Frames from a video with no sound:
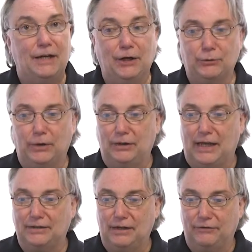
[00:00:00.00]
Here's where I
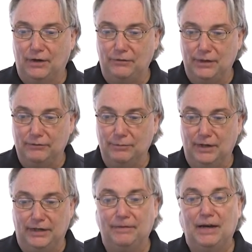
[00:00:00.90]
last left off with
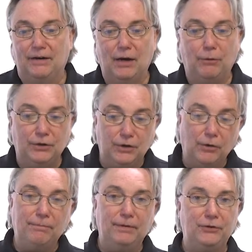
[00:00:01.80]
everybody. Now when you
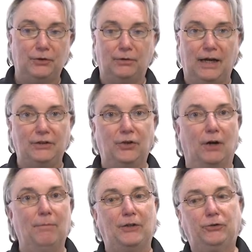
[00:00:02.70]
go to build your line
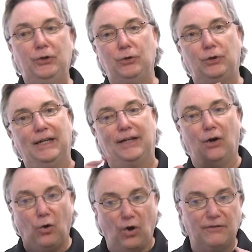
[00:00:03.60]
chart, make sure you click
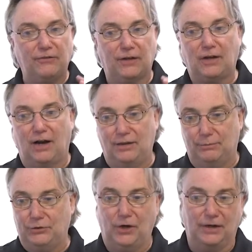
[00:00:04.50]
off the
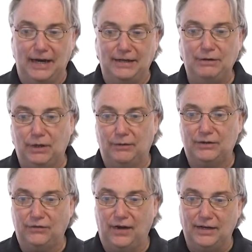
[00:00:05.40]
column chart. Anywhere
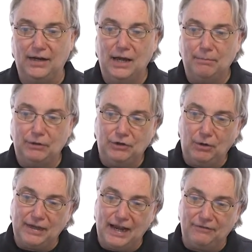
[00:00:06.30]
is fine, but
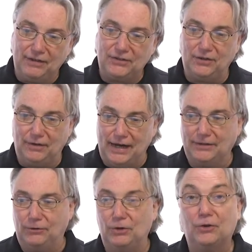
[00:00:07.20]
don't have this
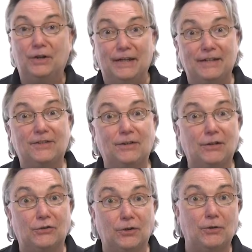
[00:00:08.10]
selected or you're going to
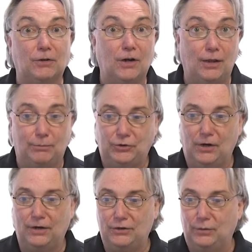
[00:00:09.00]
instantly turn your column
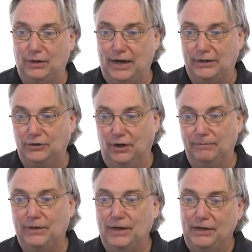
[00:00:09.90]
chart into a line chart.
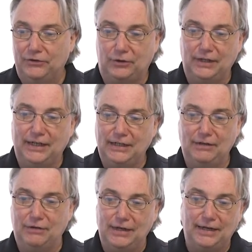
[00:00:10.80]
So click any
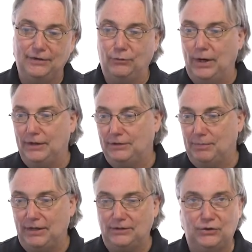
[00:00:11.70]
of the negative white
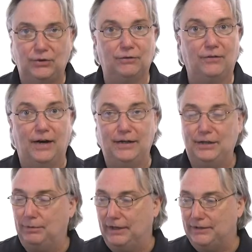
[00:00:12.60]
space that you can find
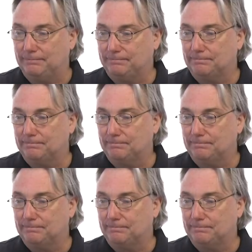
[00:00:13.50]
any place.